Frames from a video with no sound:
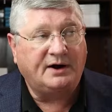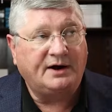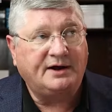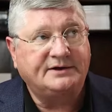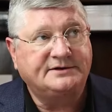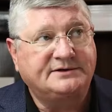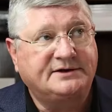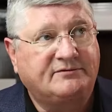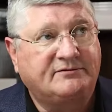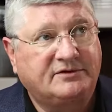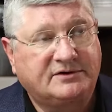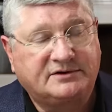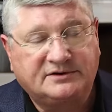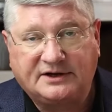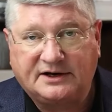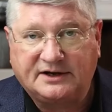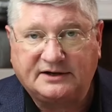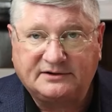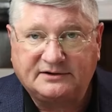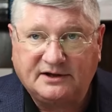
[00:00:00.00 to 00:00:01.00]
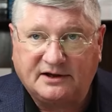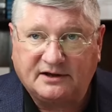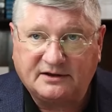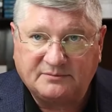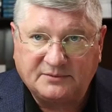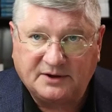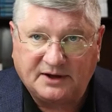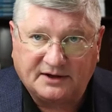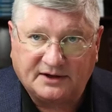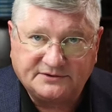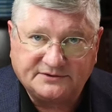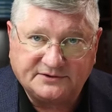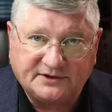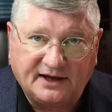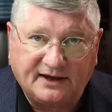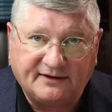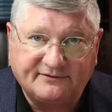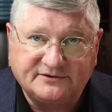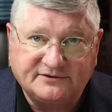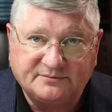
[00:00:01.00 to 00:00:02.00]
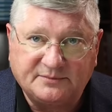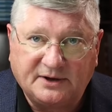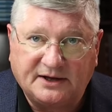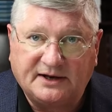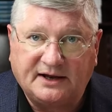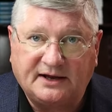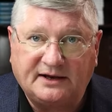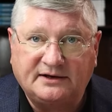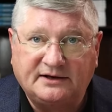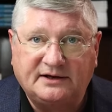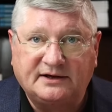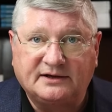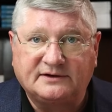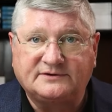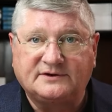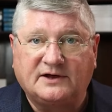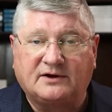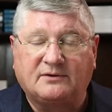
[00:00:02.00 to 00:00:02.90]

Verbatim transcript: Why is every clinic telling me I should have some NAD, et